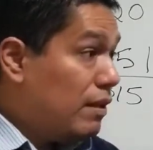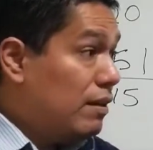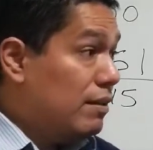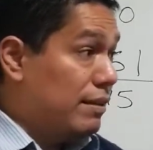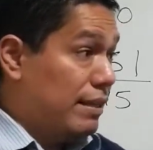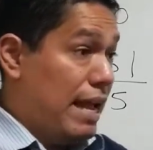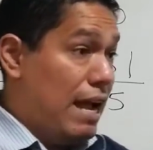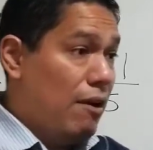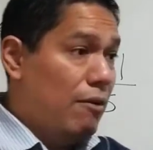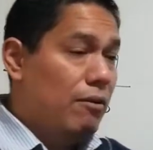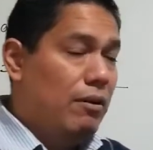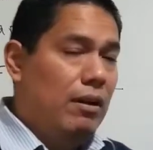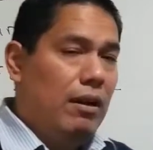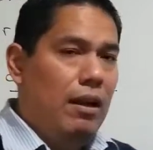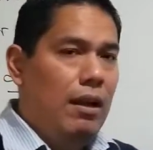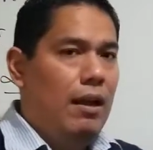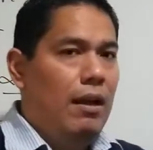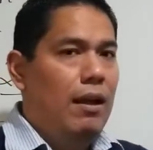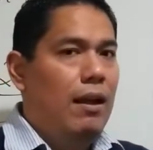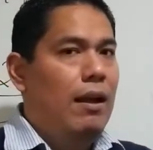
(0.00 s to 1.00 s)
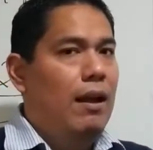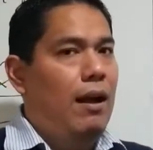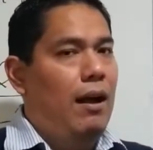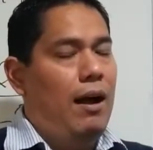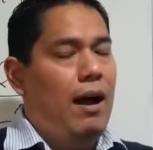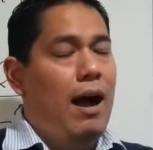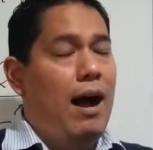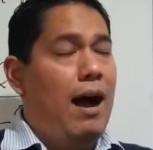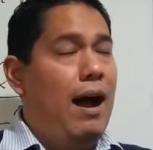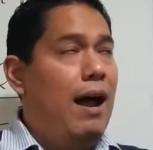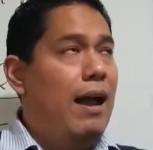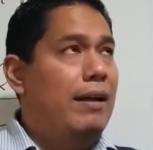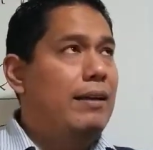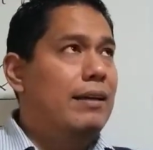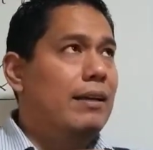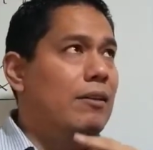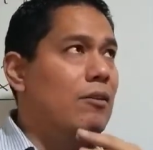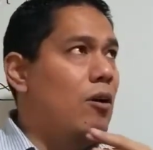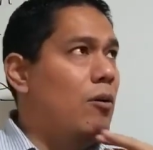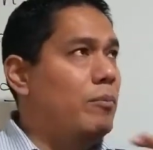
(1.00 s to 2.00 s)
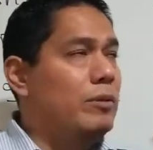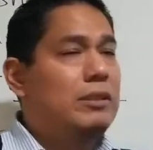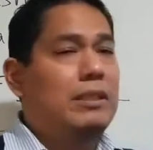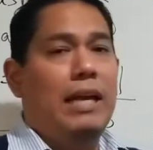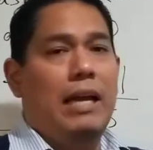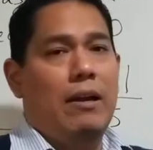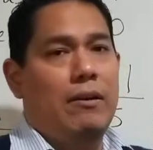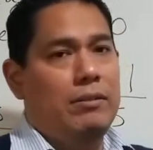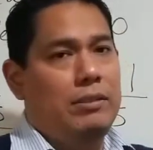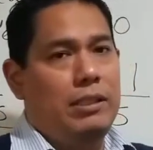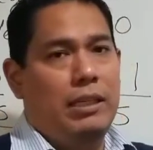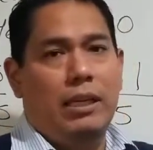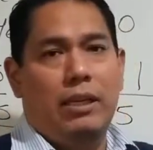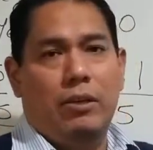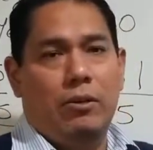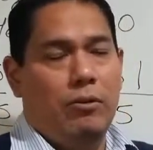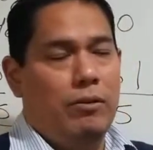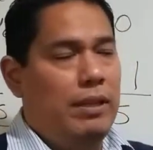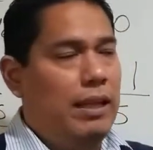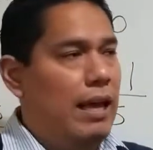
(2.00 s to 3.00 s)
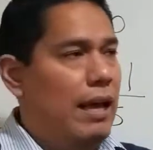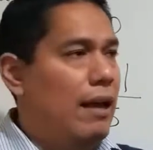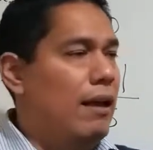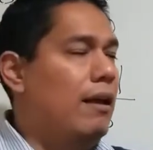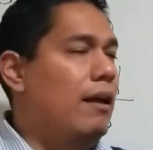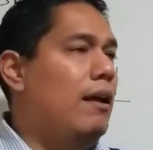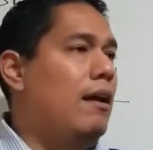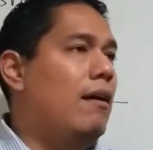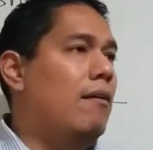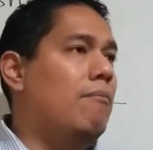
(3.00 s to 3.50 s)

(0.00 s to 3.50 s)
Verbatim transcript: Now, I can almost guarantee you that